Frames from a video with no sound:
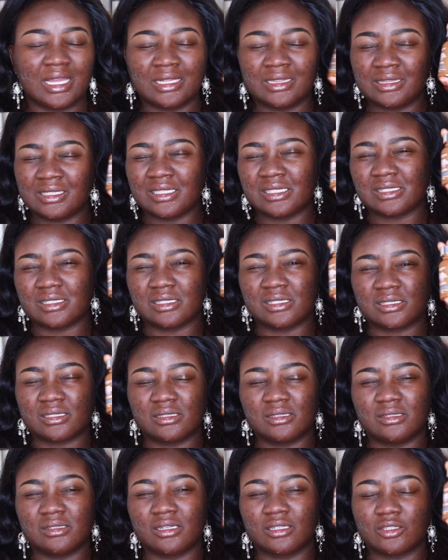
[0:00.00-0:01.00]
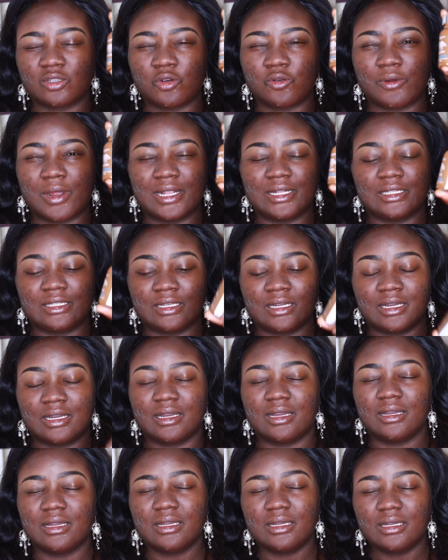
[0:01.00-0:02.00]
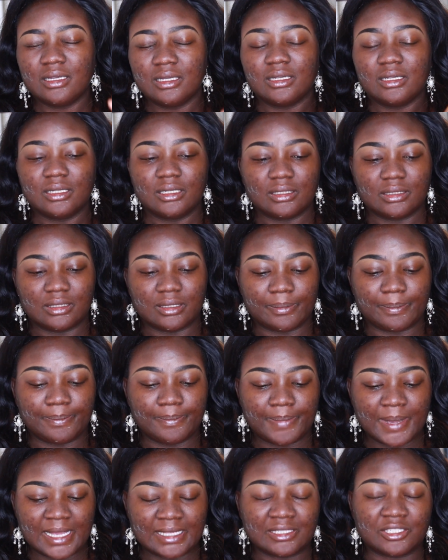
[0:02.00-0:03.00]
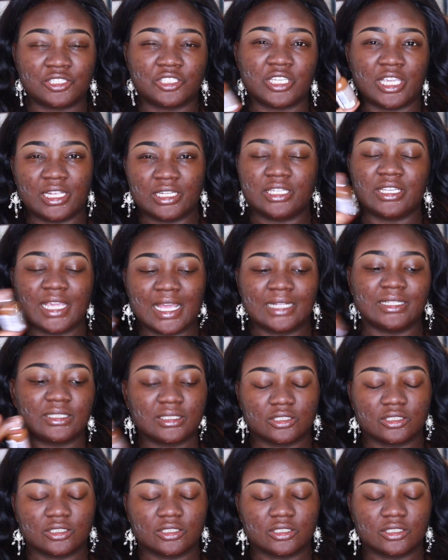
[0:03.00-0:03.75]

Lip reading: and this is not quite the best shade yet.